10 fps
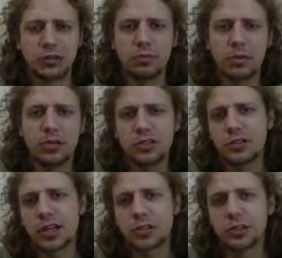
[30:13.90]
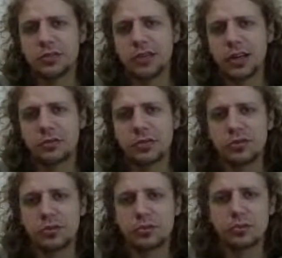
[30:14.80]
Maybe this is actually a fine
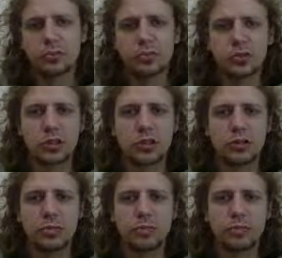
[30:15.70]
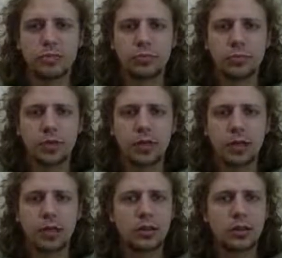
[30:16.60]
move. So,
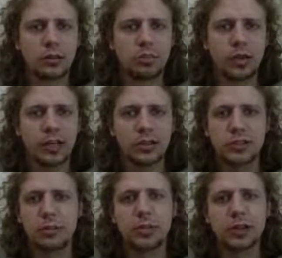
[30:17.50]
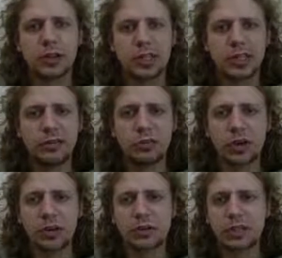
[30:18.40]
like putting something on
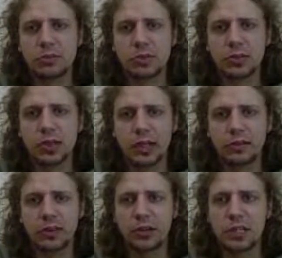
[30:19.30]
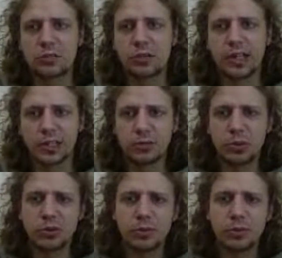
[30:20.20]
e4 seems like a very reasonable next move.